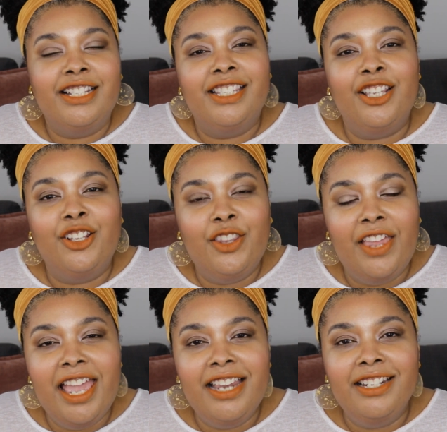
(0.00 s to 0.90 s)
Until
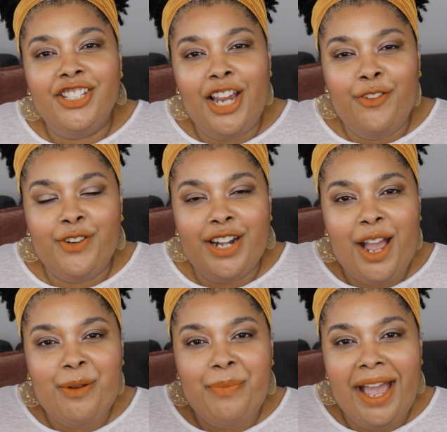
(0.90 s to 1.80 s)
then, ciao for
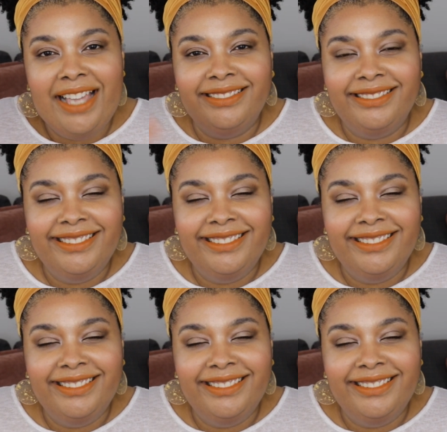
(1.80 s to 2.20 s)
now. Bye.